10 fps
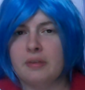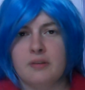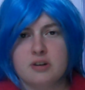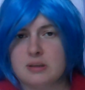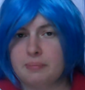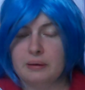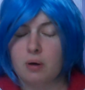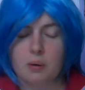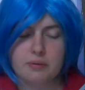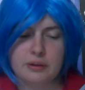then there's
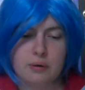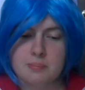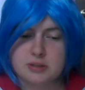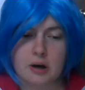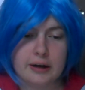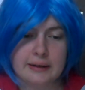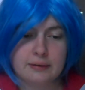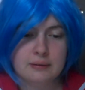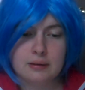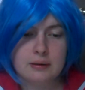something wrong with you. I'm sorry.
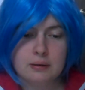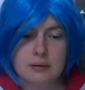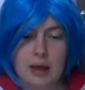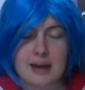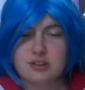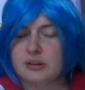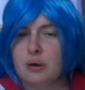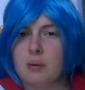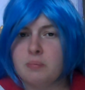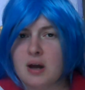Actually,
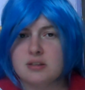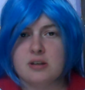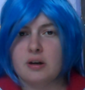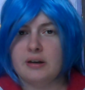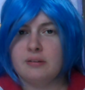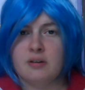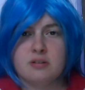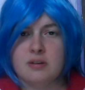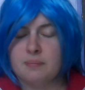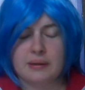no, I'm not sorry.
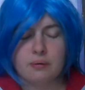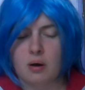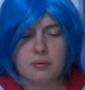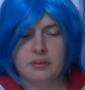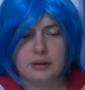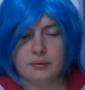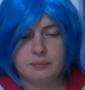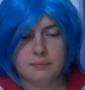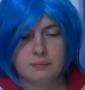There's something wrong with you.